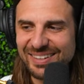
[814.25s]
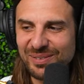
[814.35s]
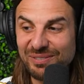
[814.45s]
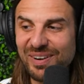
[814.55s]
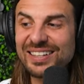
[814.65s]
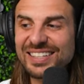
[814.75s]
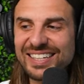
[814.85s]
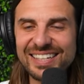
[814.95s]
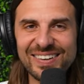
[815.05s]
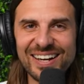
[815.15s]
We'll finally
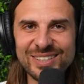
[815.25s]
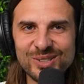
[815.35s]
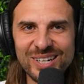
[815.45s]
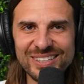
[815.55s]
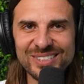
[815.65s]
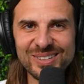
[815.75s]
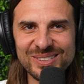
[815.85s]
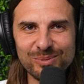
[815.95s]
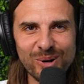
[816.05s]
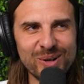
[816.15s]
get you out of Trader
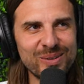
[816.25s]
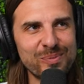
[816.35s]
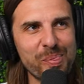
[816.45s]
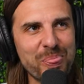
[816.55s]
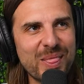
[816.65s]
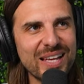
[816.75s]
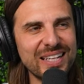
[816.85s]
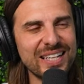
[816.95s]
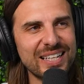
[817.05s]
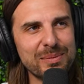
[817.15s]
Joe's, bro.
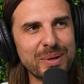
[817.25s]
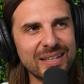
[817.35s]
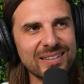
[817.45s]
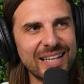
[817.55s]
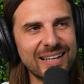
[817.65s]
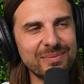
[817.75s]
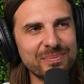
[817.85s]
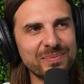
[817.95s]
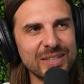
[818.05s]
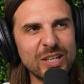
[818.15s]
Pay you that.
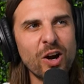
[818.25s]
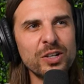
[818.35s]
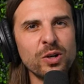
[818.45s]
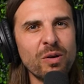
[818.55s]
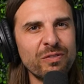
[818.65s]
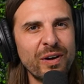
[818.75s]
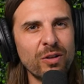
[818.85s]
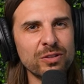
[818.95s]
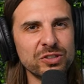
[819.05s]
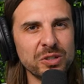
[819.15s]
You're on your own for
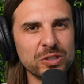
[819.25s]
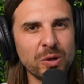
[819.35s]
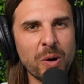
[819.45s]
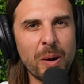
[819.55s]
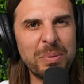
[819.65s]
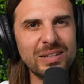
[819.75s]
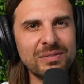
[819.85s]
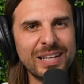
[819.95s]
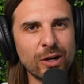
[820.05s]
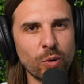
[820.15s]
health insurance. You know what, I believe
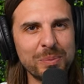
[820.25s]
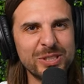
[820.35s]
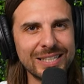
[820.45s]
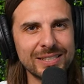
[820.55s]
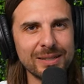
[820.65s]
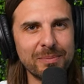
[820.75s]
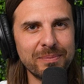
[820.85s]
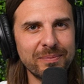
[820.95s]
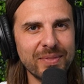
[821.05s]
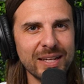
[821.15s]
in that corrupt system.
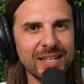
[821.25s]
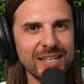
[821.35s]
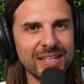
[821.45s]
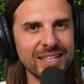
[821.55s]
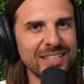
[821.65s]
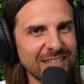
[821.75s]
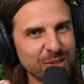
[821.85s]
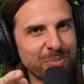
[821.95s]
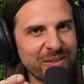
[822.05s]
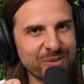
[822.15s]

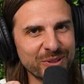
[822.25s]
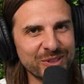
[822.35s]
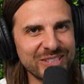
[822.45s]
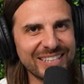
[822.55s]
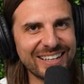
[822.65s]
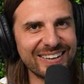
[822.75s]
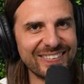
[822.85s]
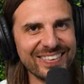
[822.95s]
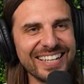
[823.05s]
You pay for yourself.